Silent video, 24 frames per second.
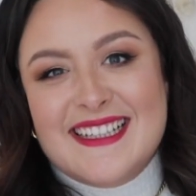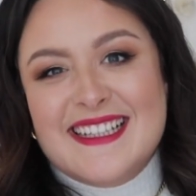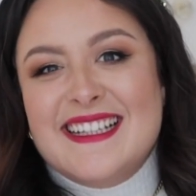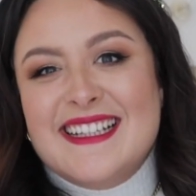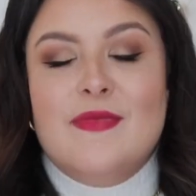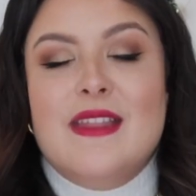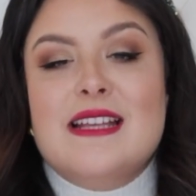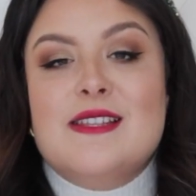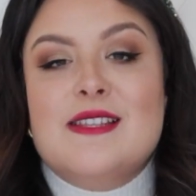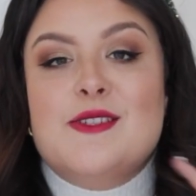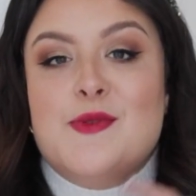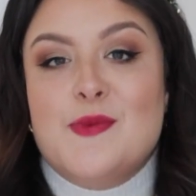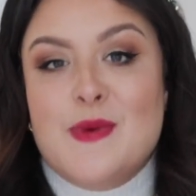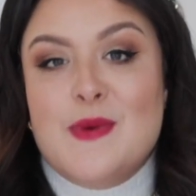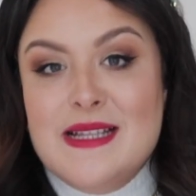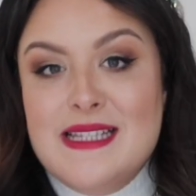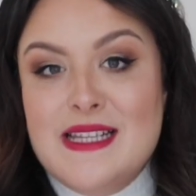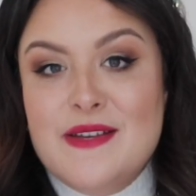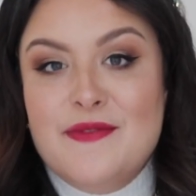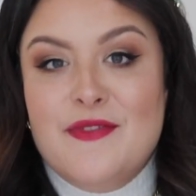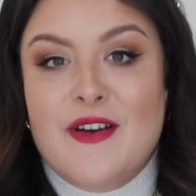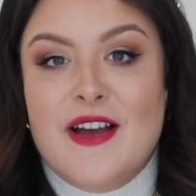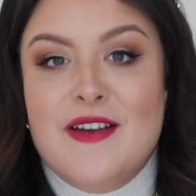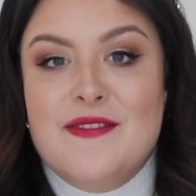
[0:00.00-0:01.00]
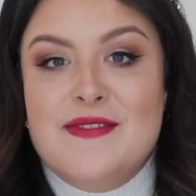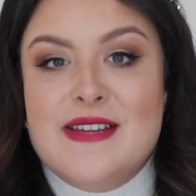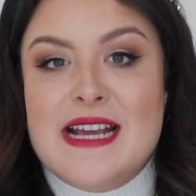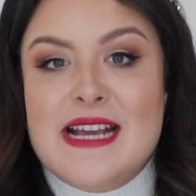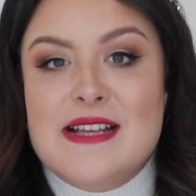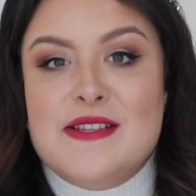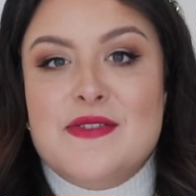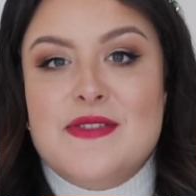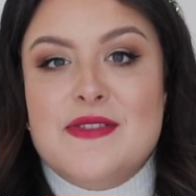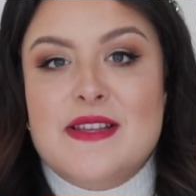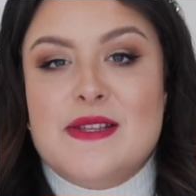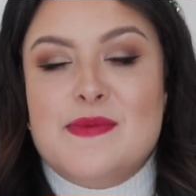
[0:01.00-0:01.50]
There's 25
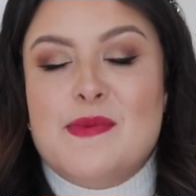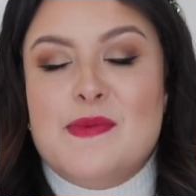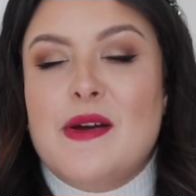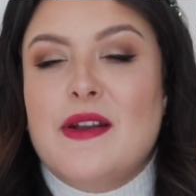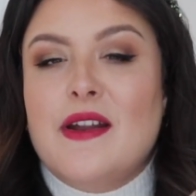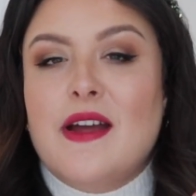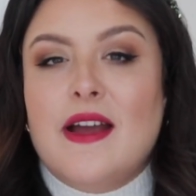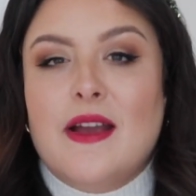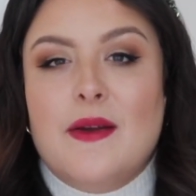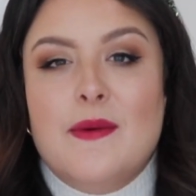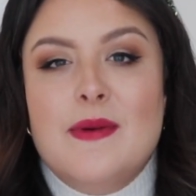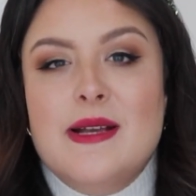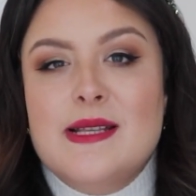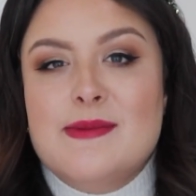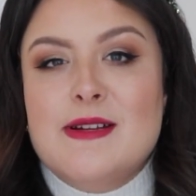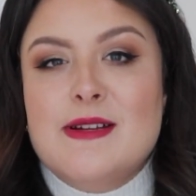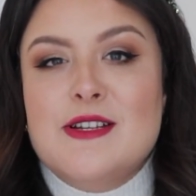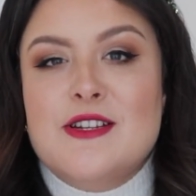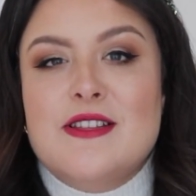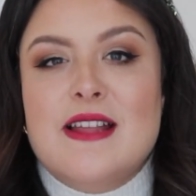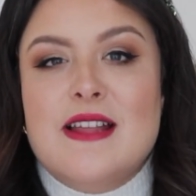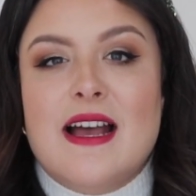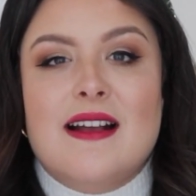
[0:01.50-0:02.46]
days on this one. I always mention